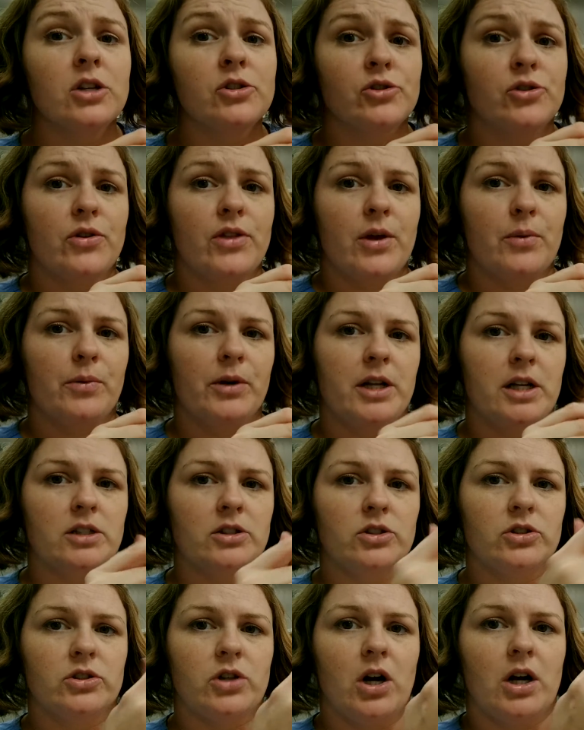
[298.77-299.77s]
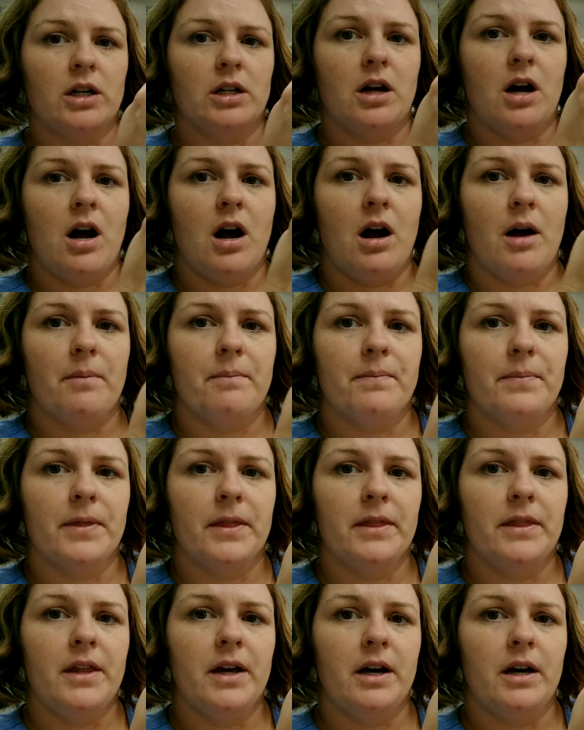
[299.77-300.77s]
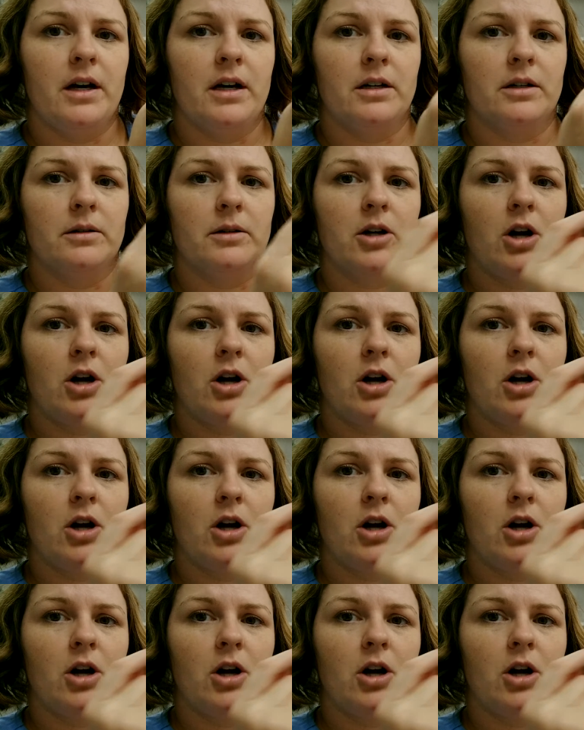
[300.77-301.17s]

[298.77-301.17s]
so they wouldn't start the